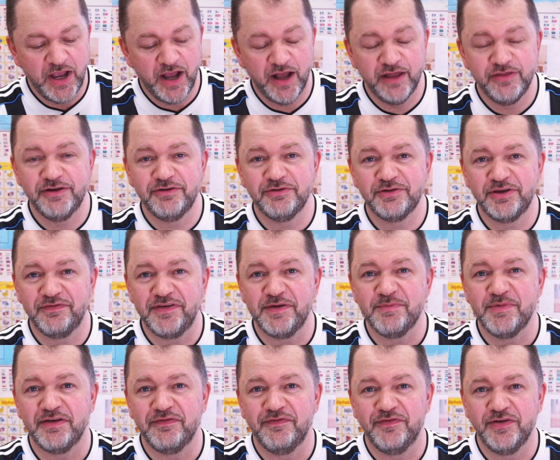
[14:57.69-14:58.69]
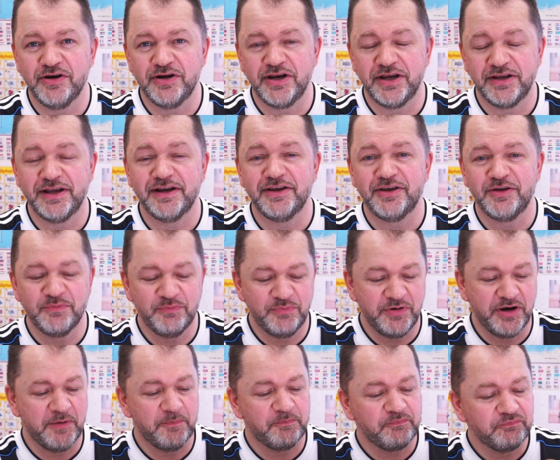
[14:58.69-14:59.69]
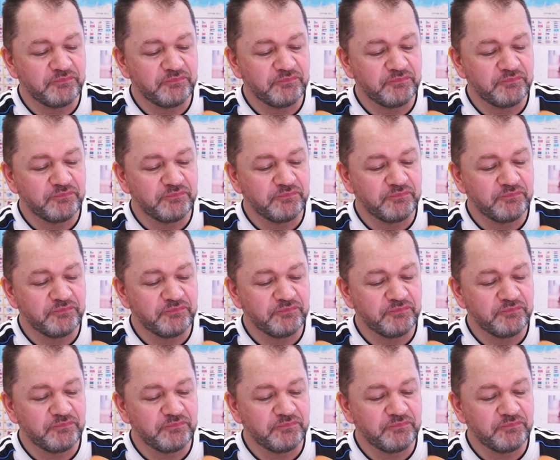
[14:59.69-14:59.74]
and then I'll give you my verdict and compare.